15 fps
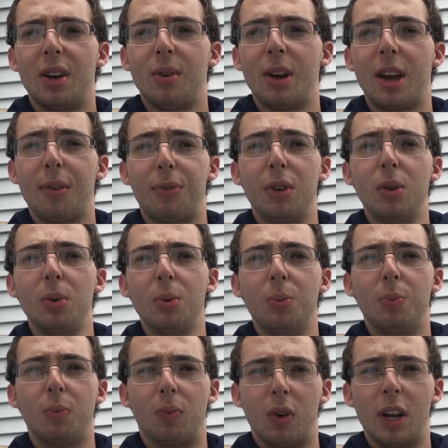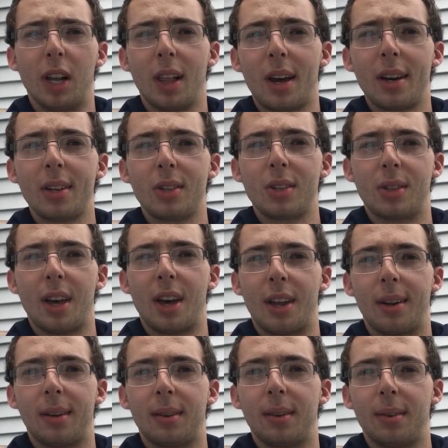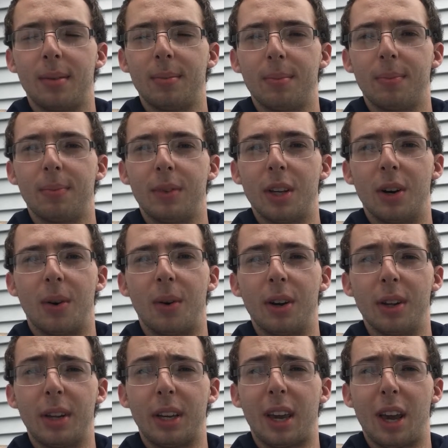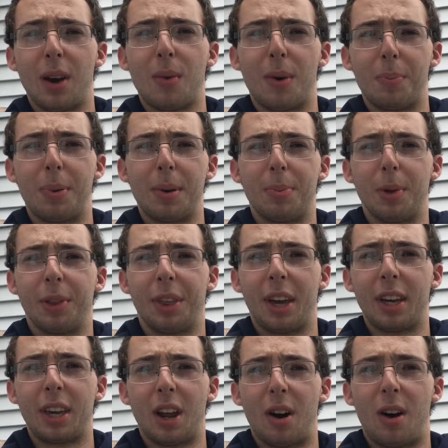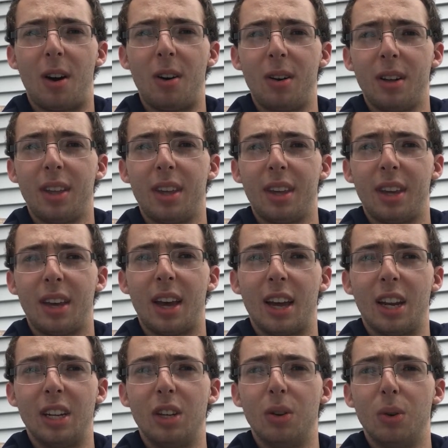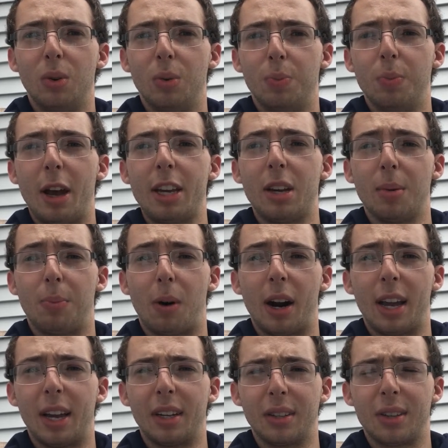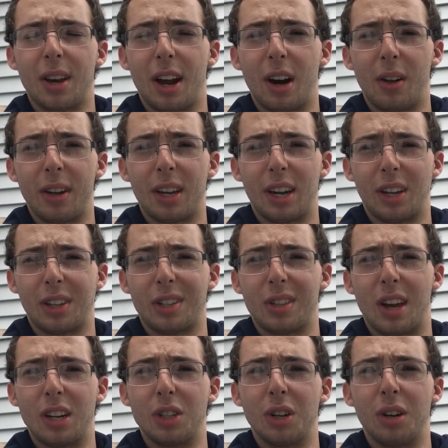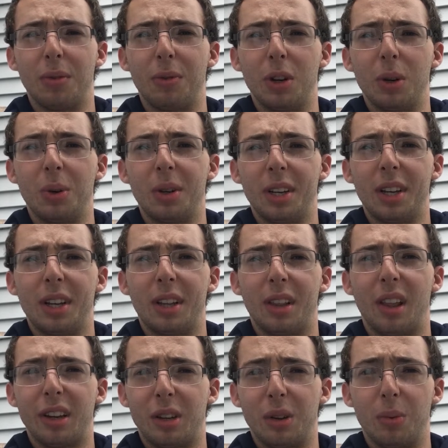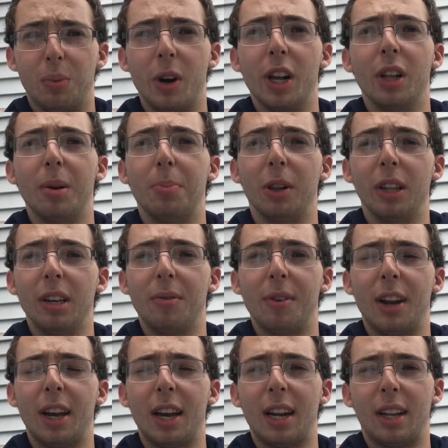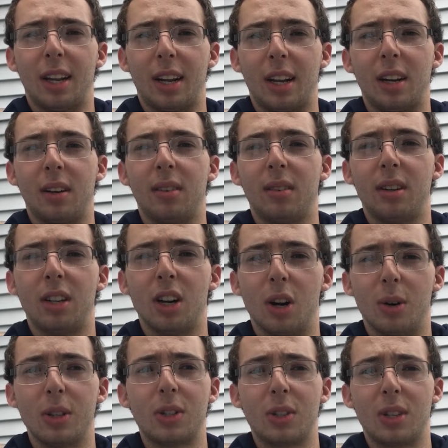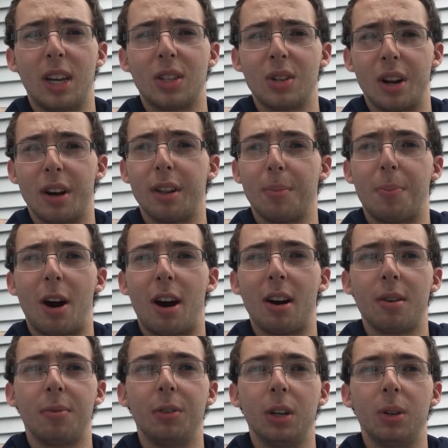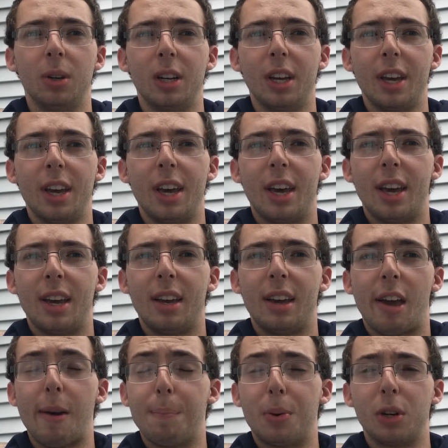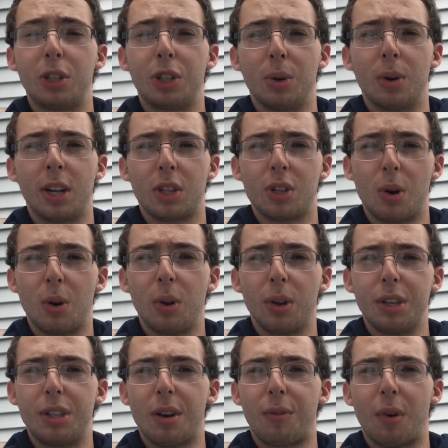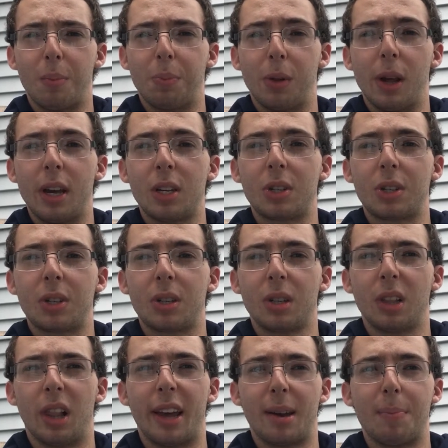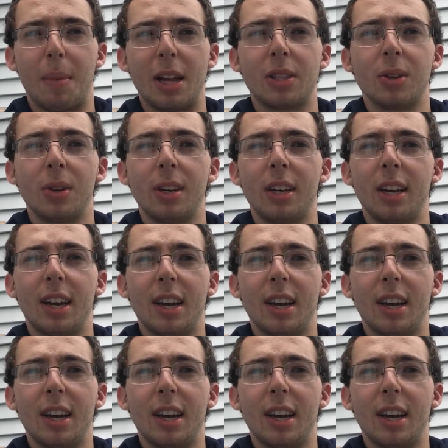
if you realize that you don't really care what people think at all, and you make your brand kind of like an extension of you, like you really believe in it, and it's another part of you, it puts you in a totally different place, like, mentally.